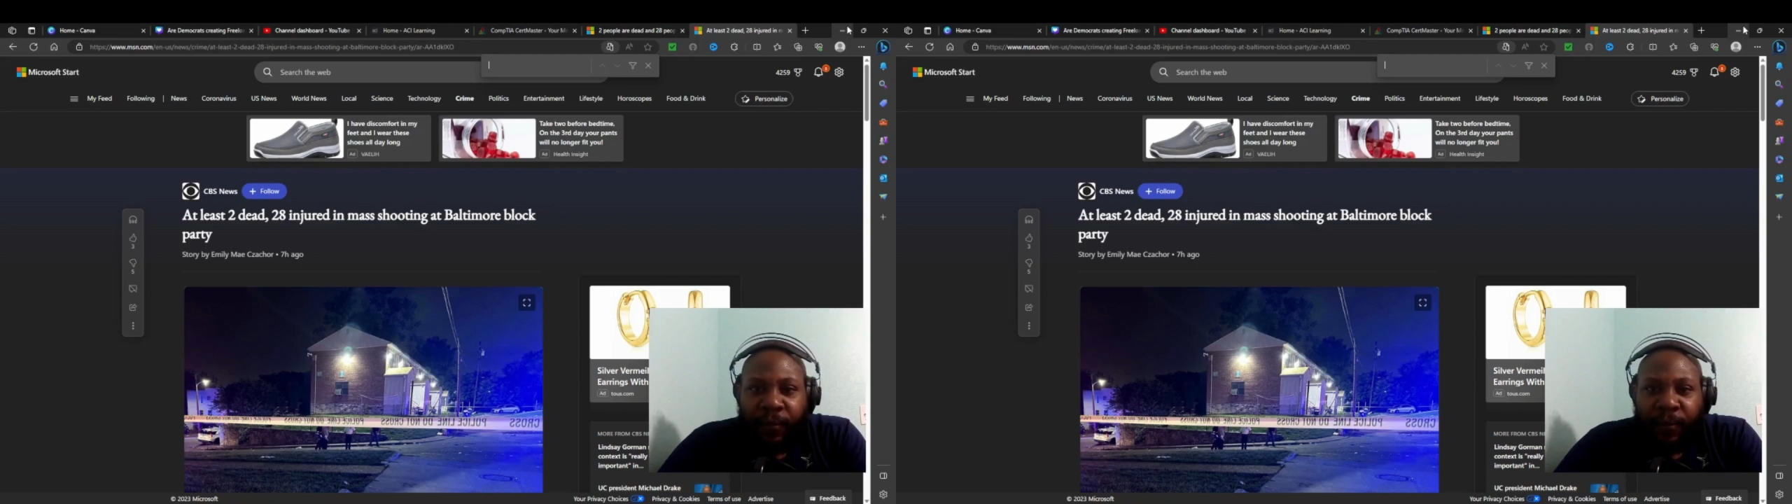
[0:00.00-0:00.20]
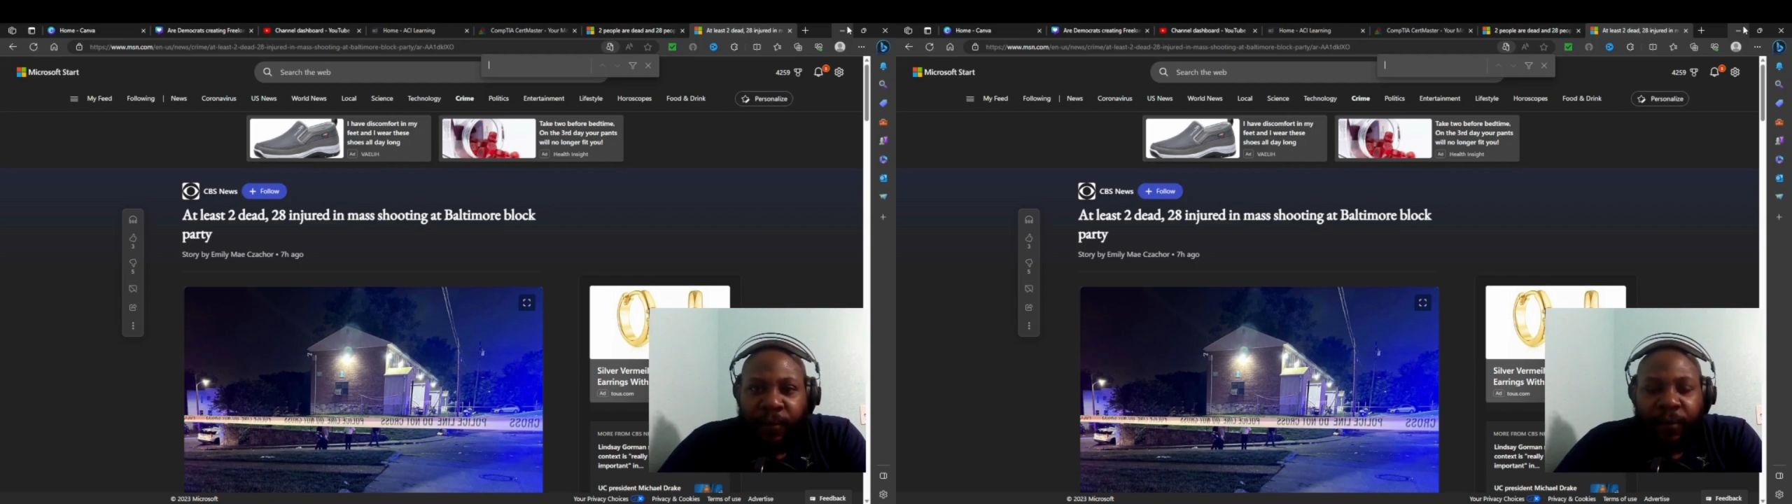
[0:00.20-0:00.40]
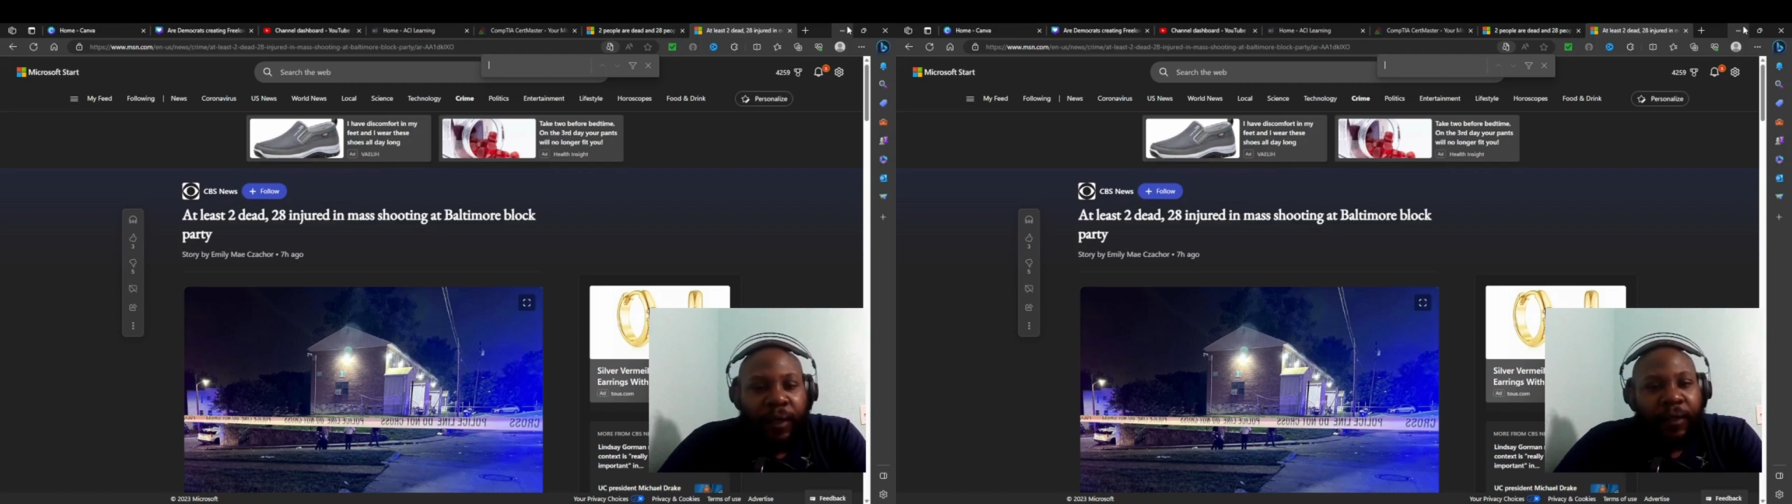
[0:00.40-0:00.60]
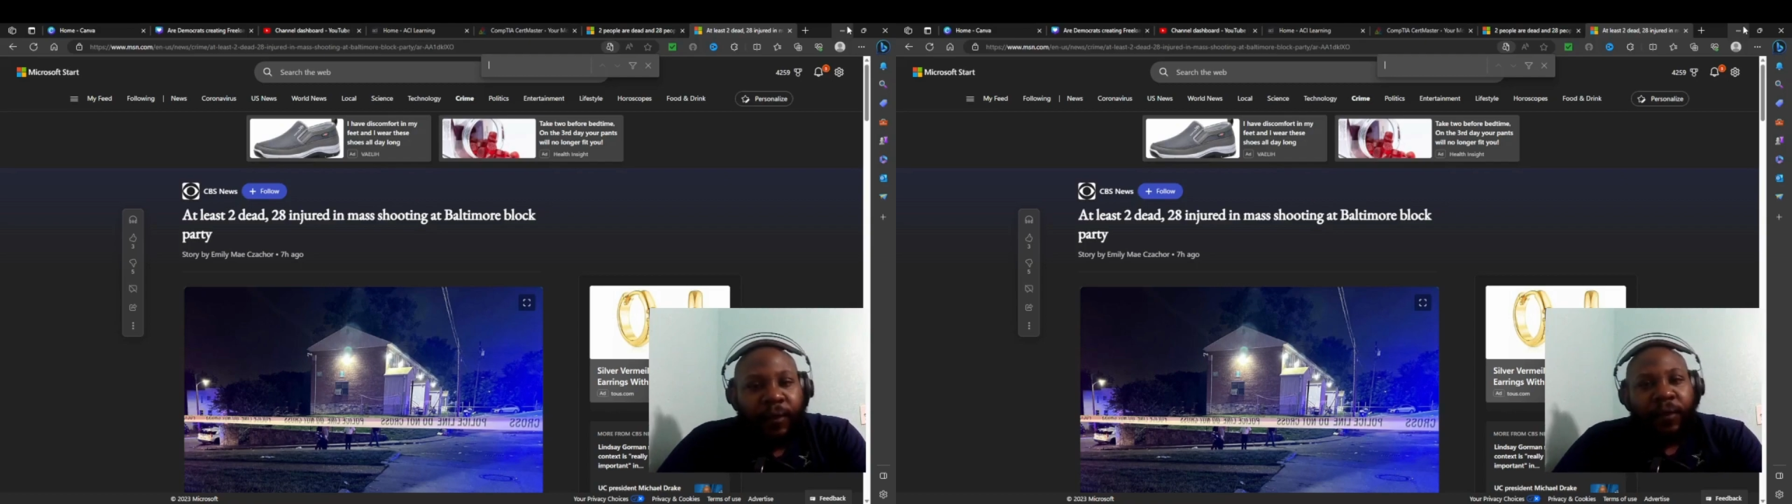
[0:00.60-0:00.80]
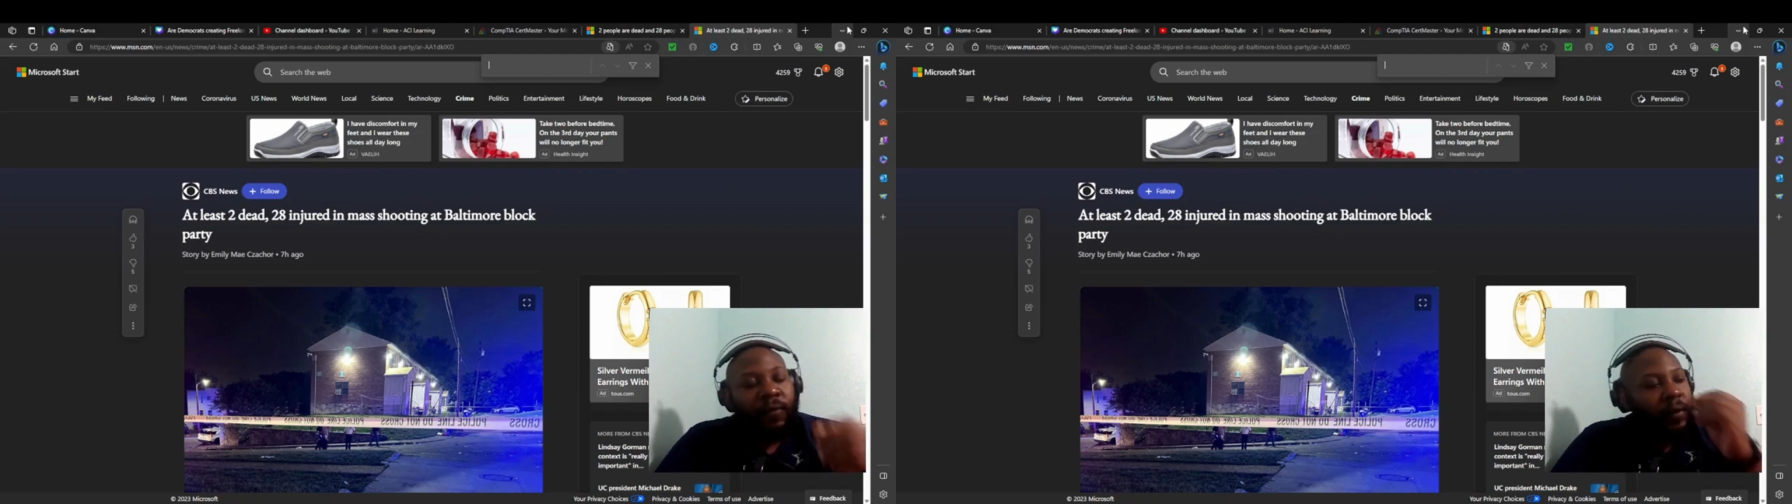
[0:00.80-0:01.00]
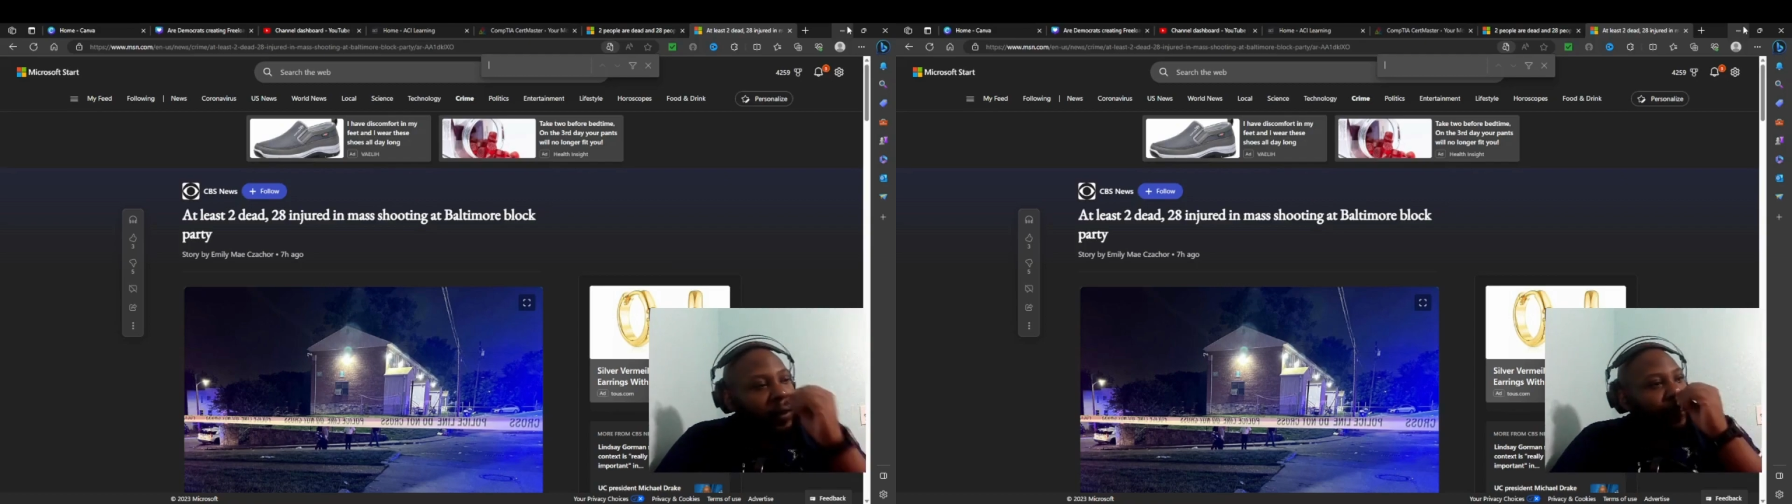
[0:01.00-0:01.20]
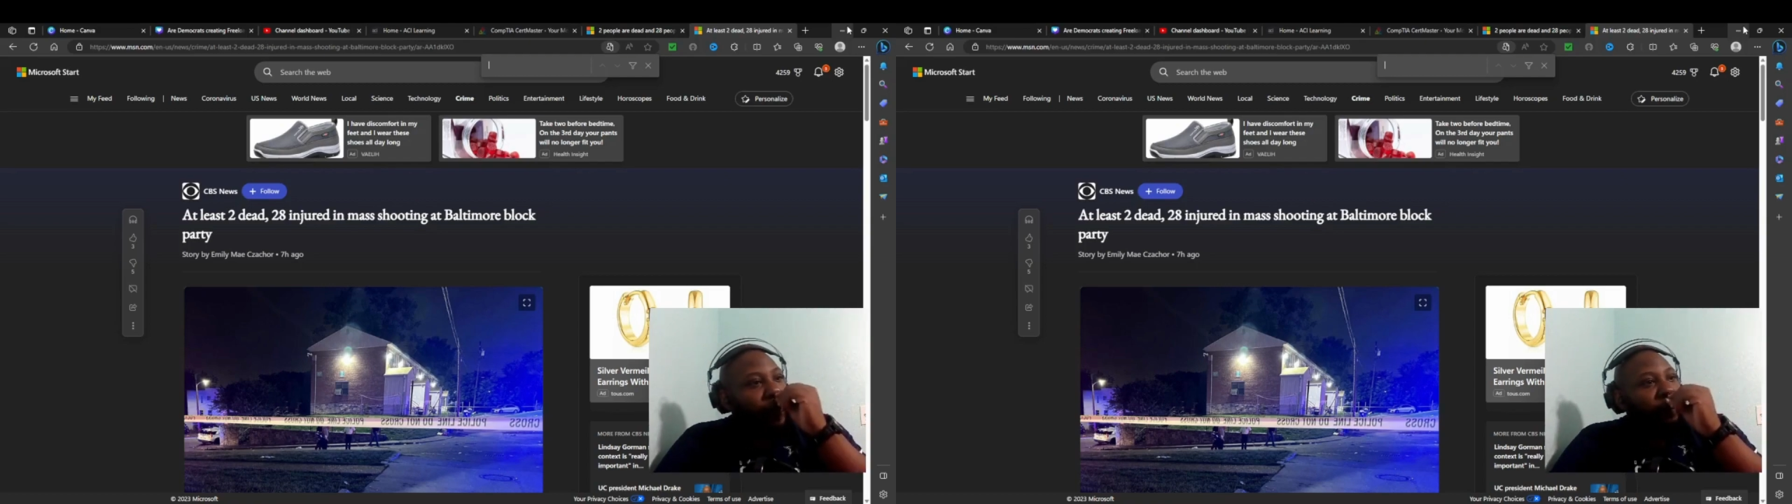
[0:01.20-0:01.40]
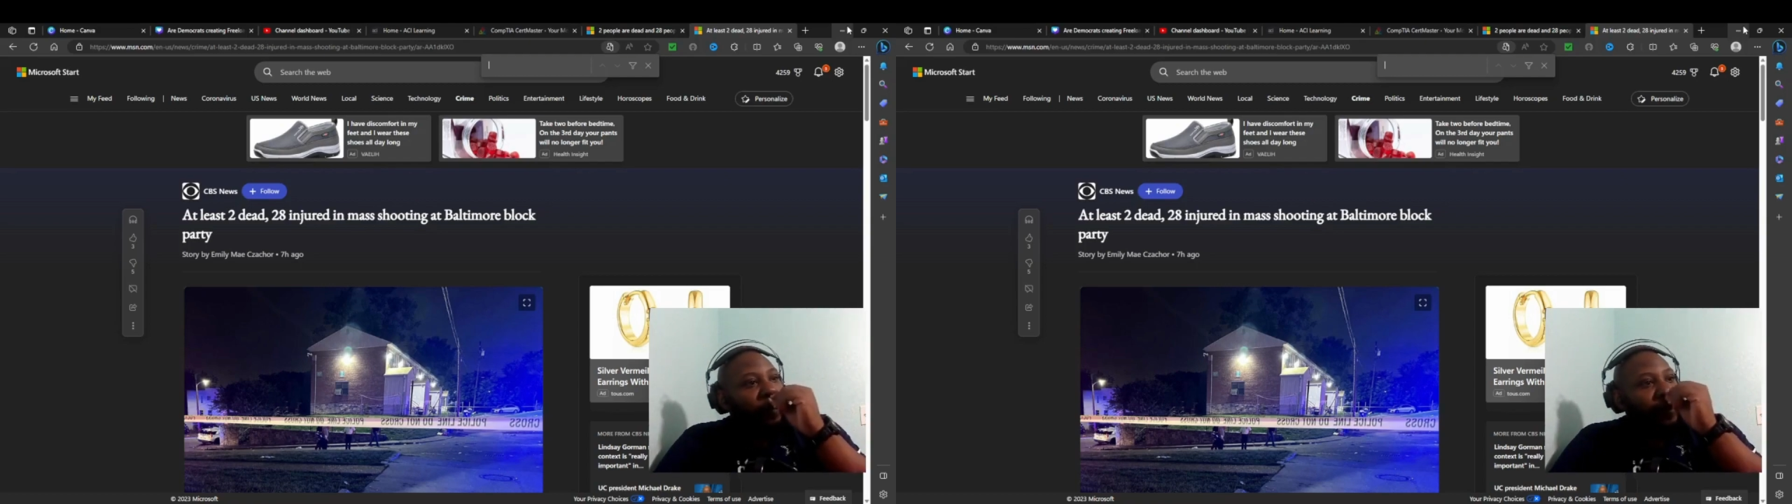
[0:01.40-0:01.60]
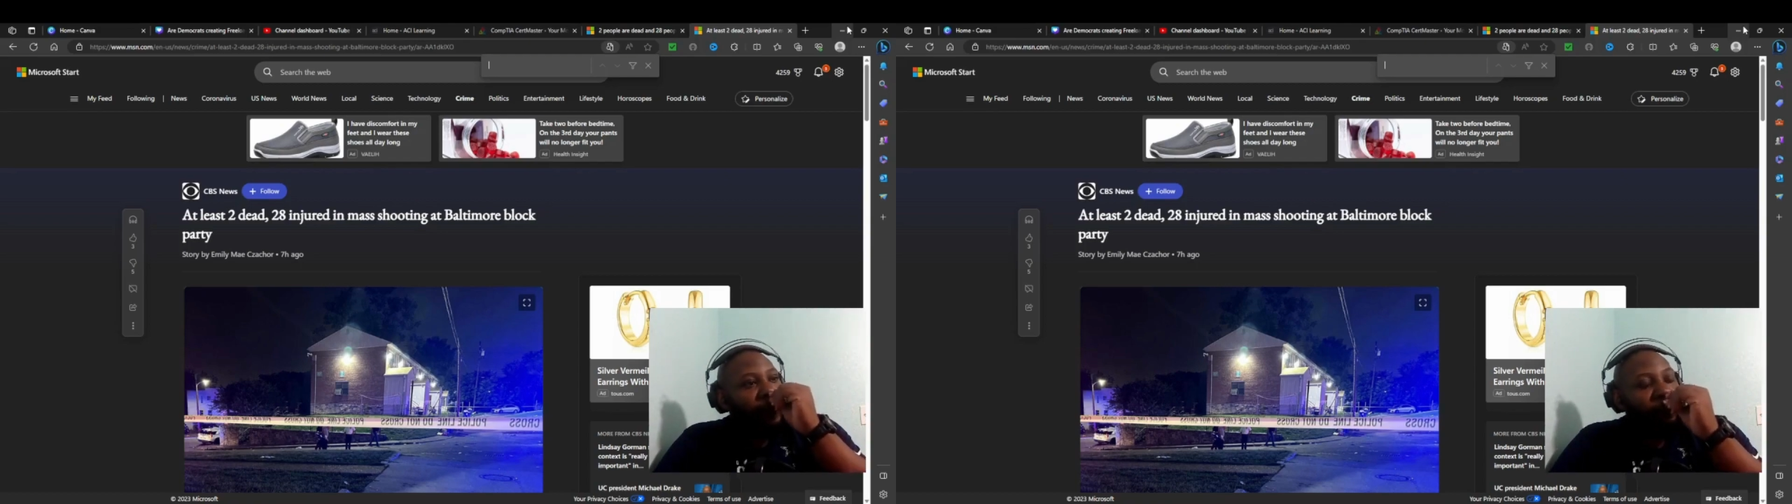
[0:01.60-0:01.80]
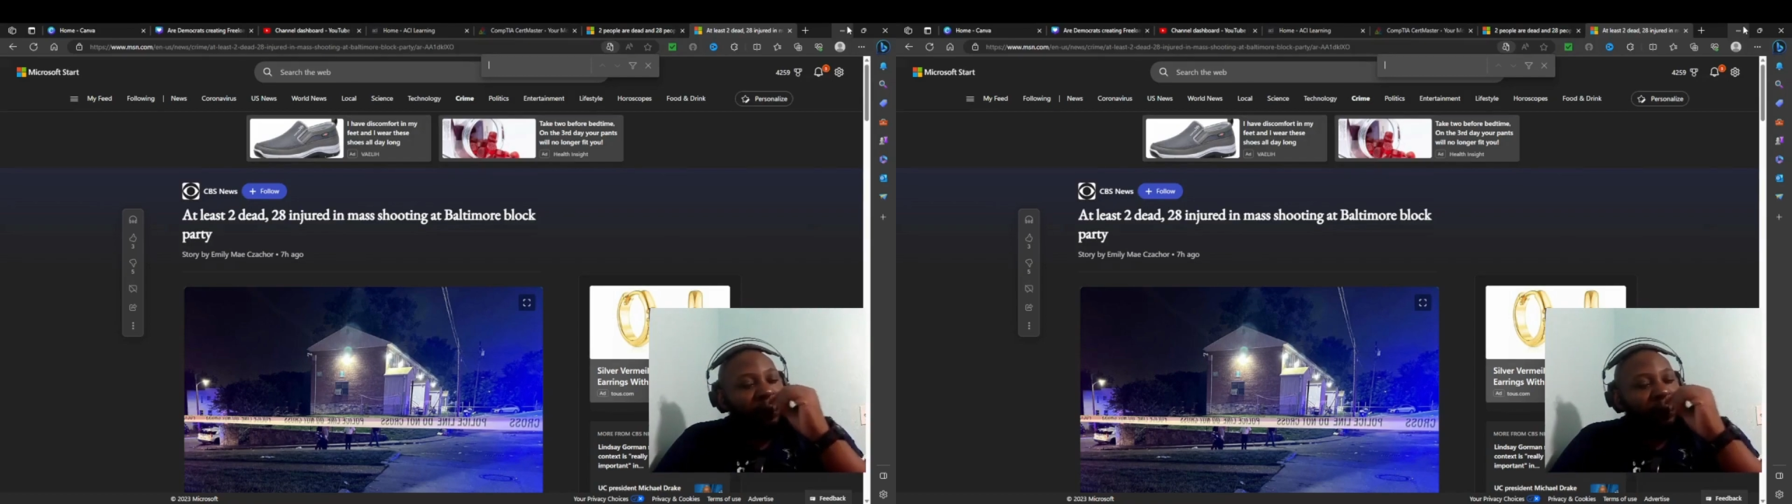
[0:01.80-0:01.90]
Okay, there's one thing to have less